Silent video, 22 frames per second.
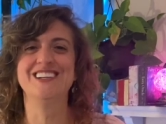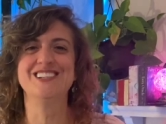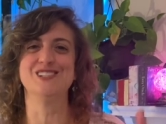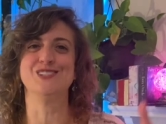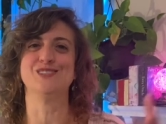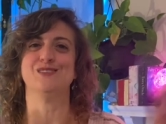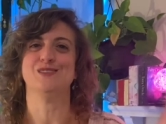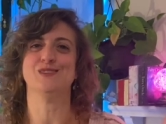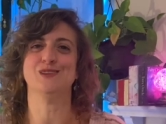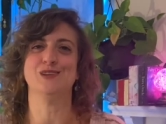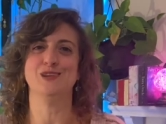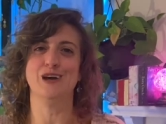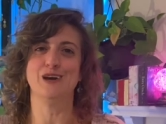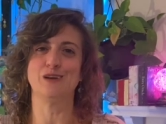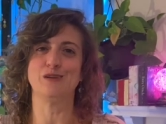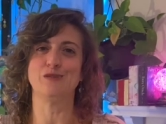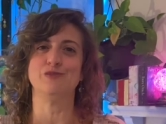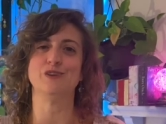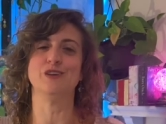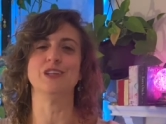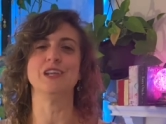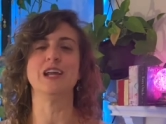Just you're not going
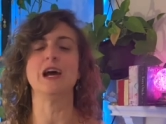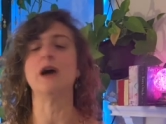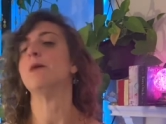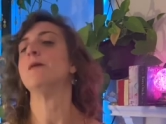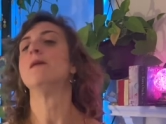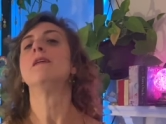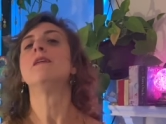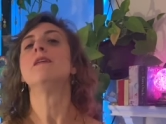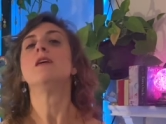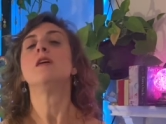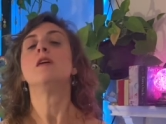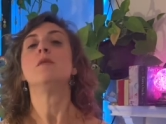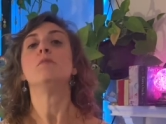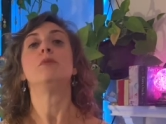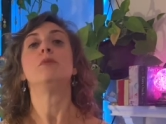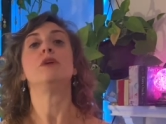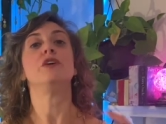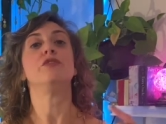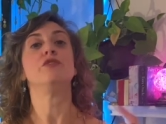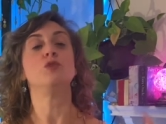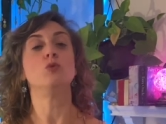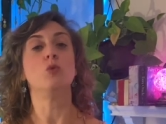to fill it out. But
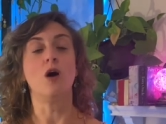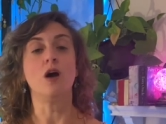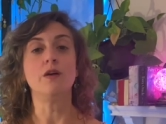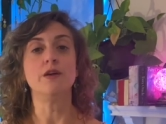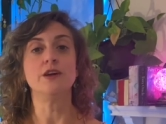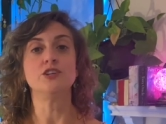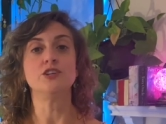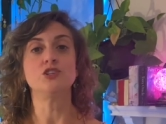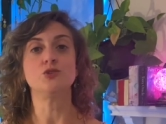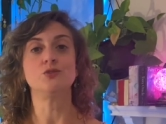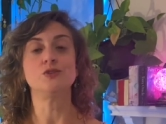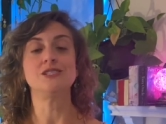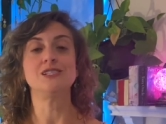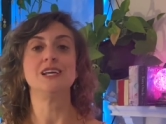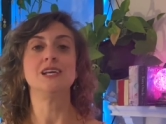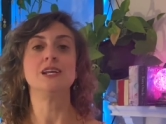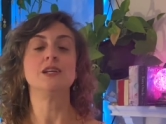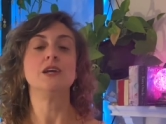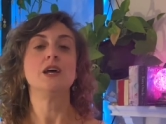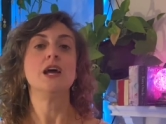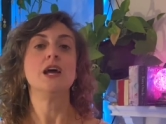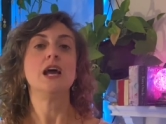if you are
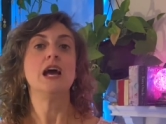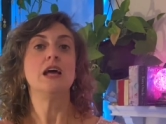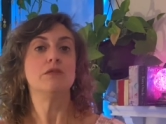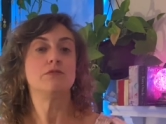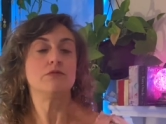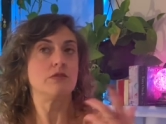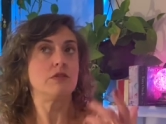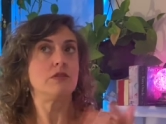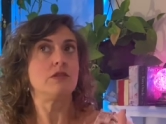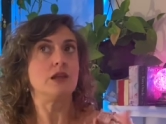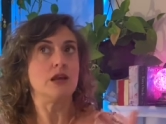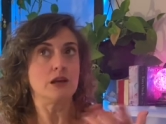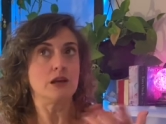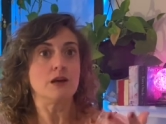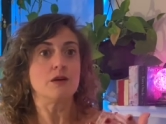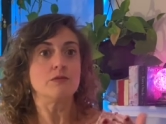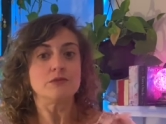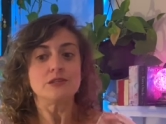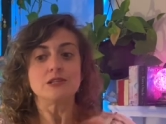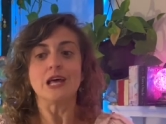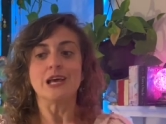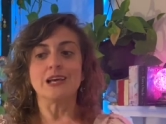interested, think
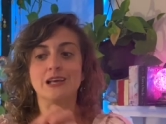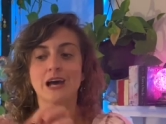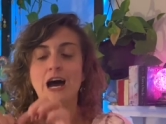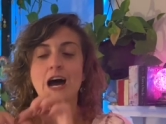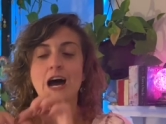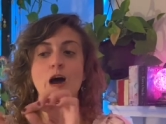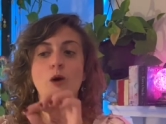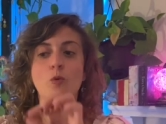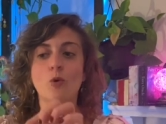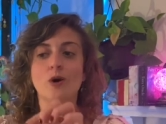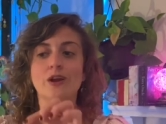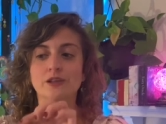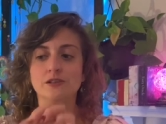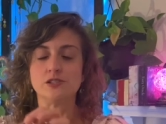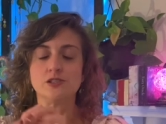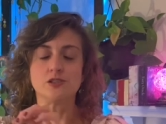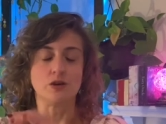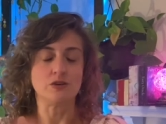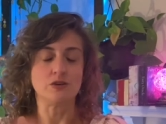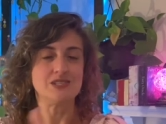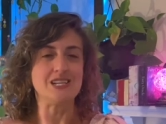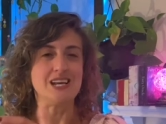of, like I want to
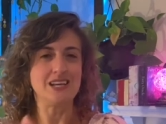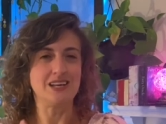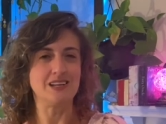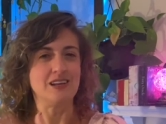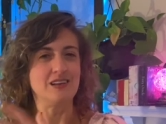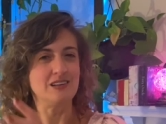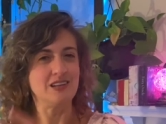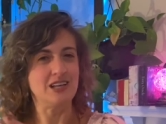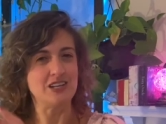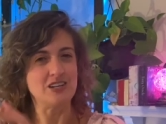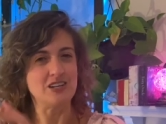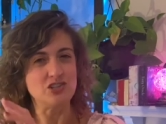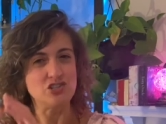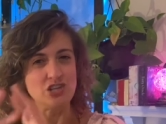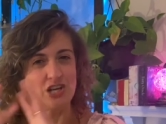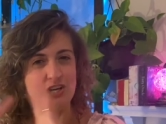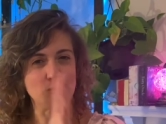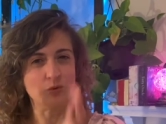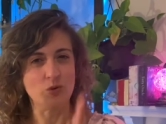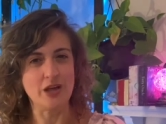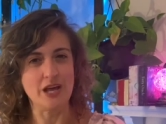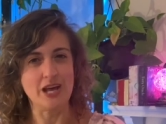start taking it, get a
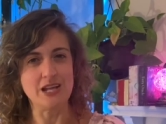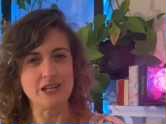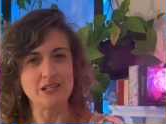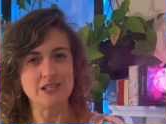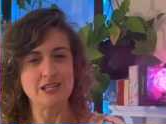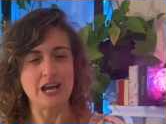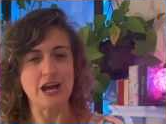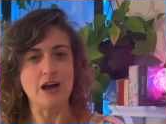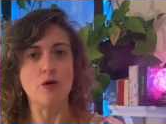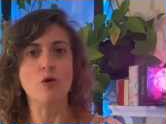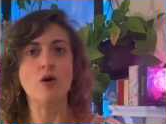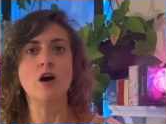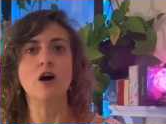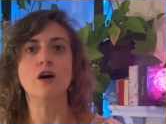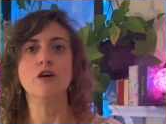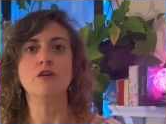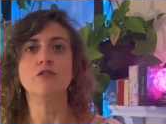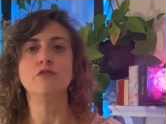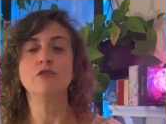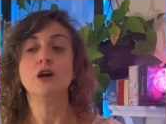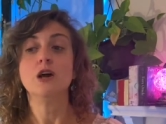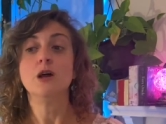general head count
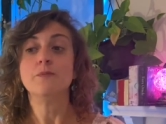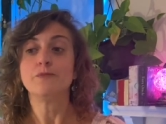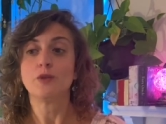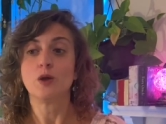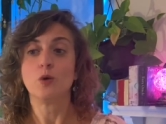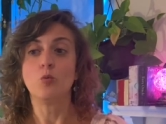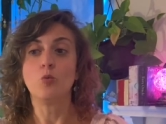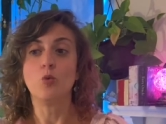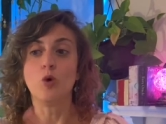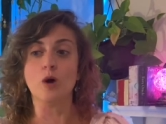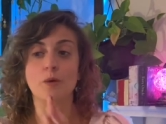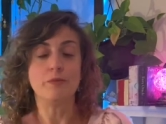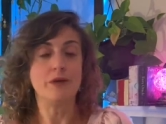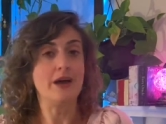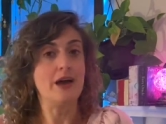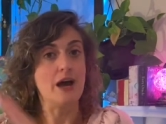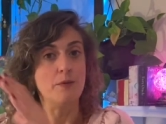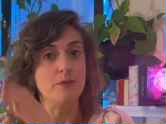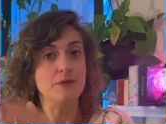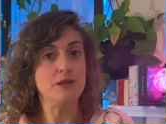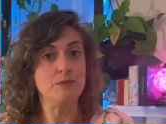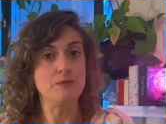of what
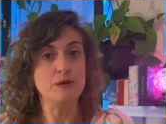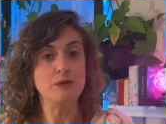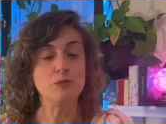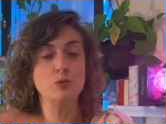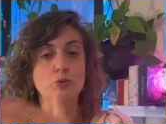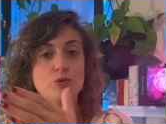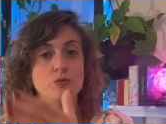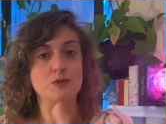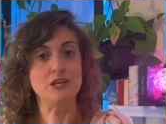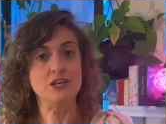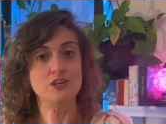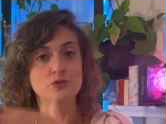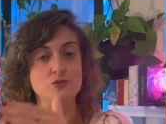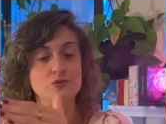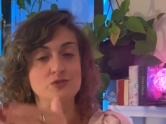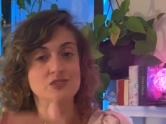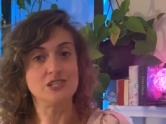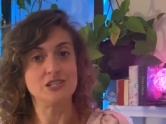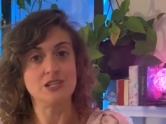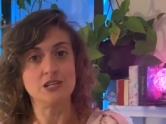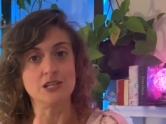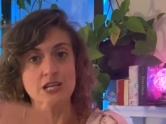how many people would be
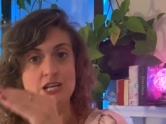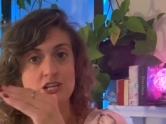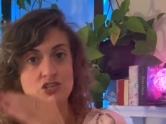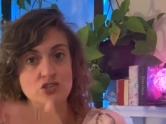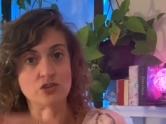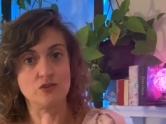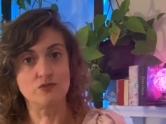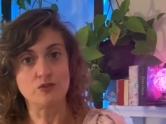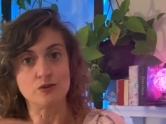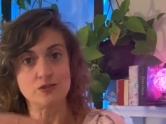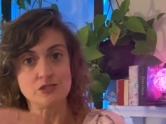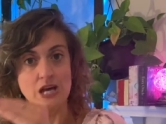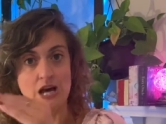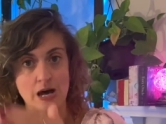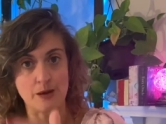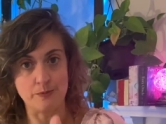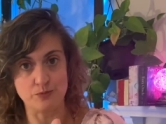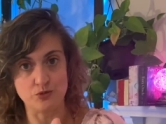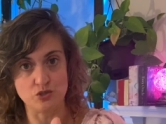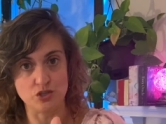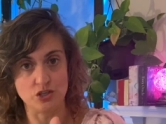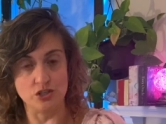interested in each of those
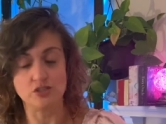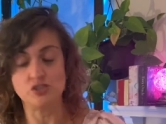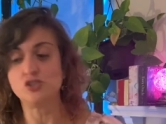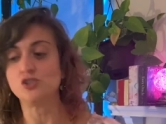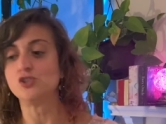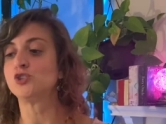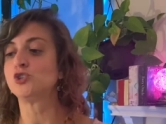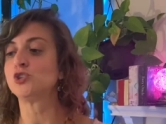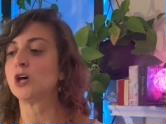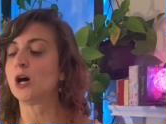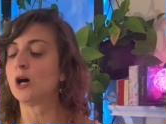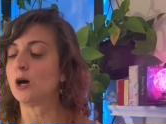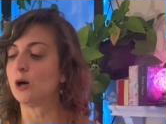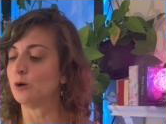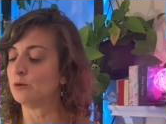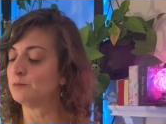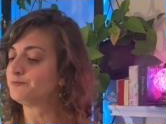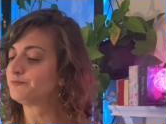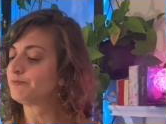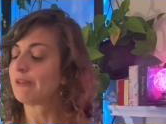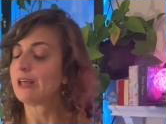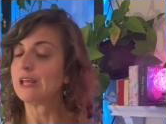options.
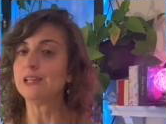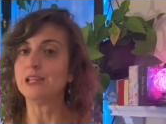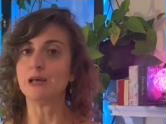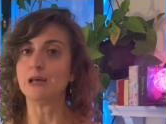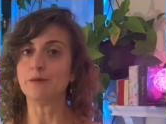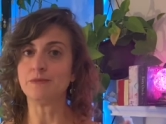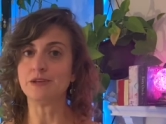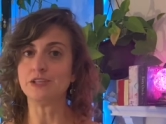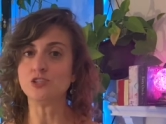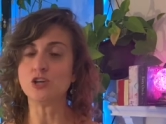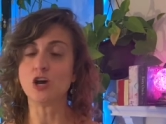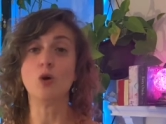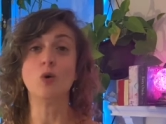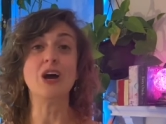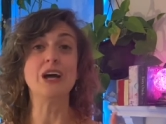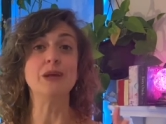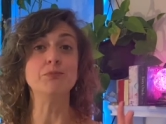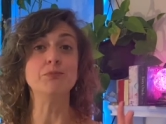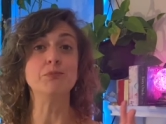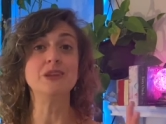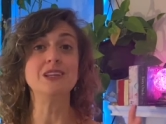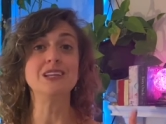So let me know
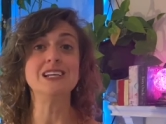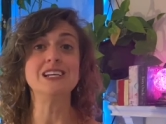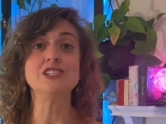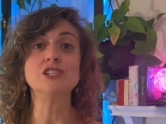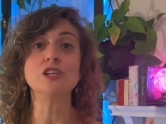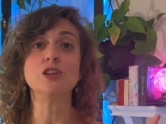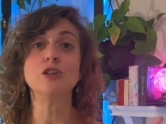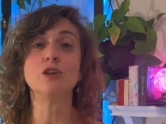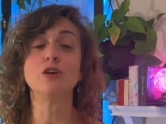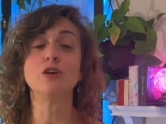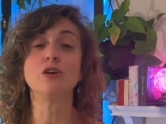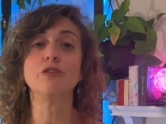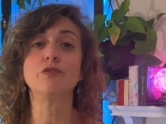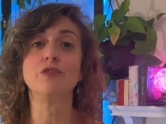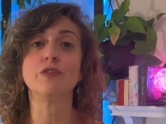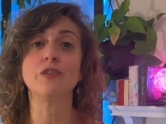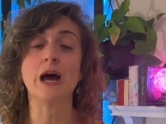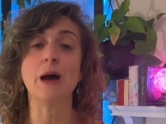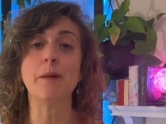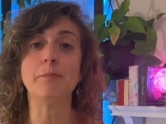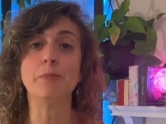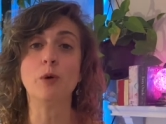and please look for
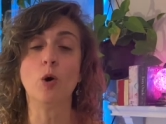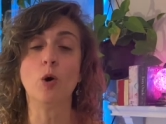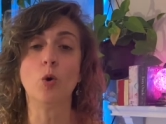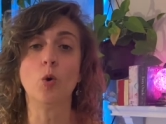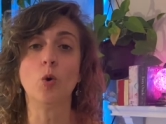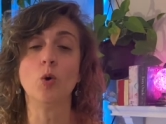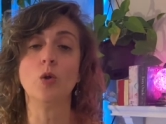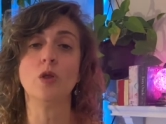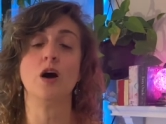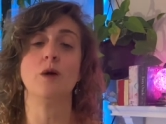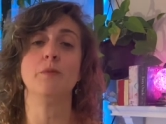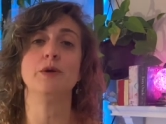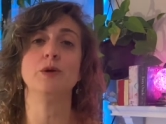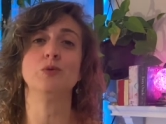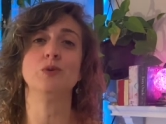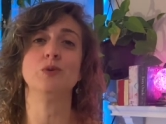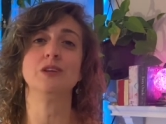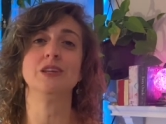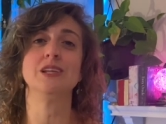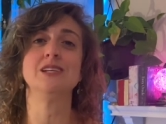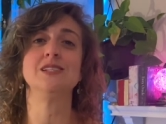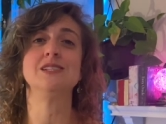that poll. I'll be
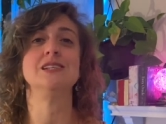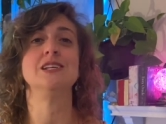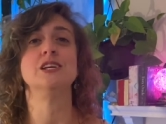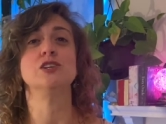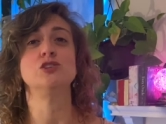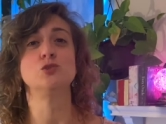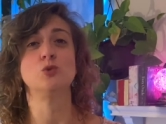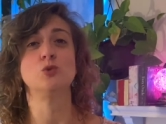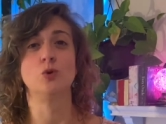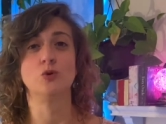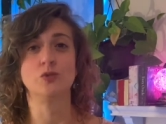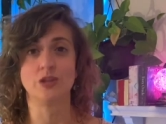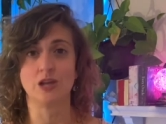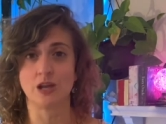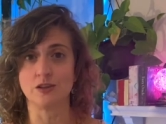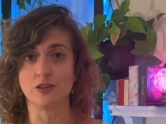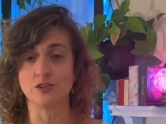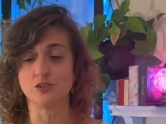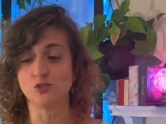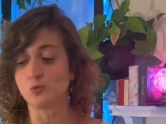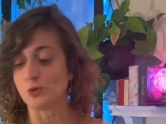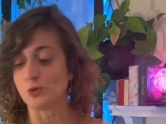releasing it toward the end
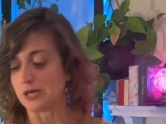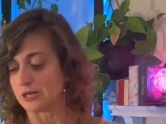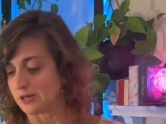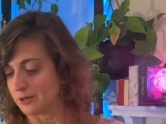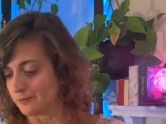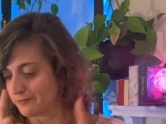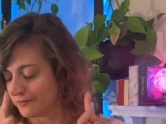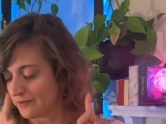of this week.